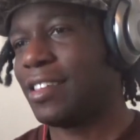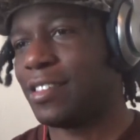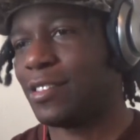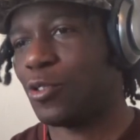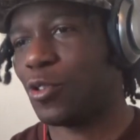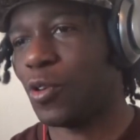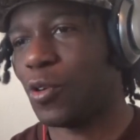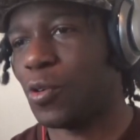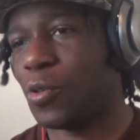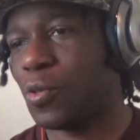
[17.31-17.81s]

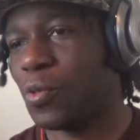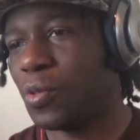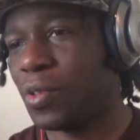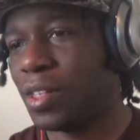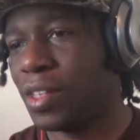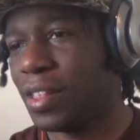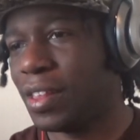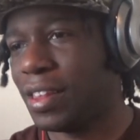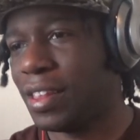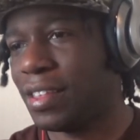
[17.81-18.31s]
So,
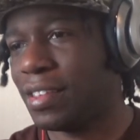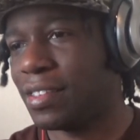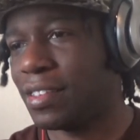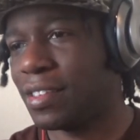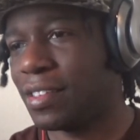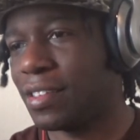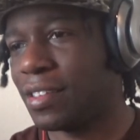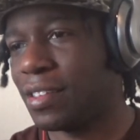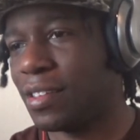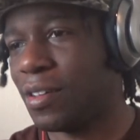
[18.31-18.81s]
let's
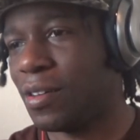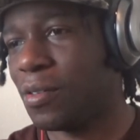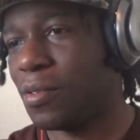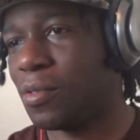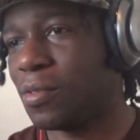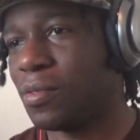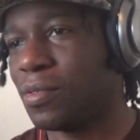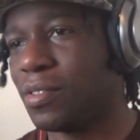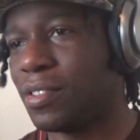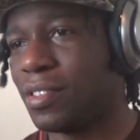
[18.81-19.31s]

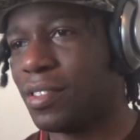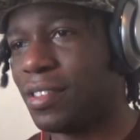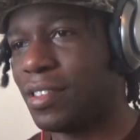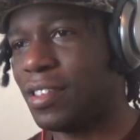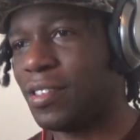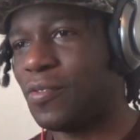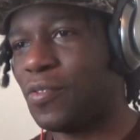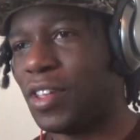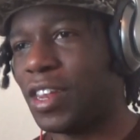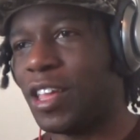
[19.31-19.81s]
go.
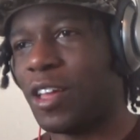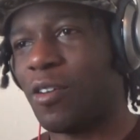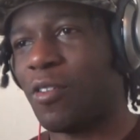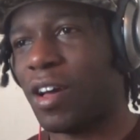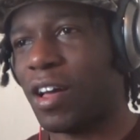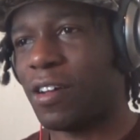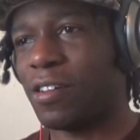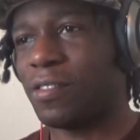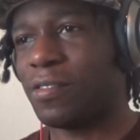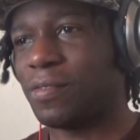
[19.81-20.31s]
This video
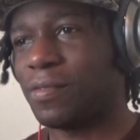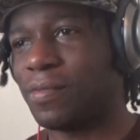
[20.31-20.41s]
out.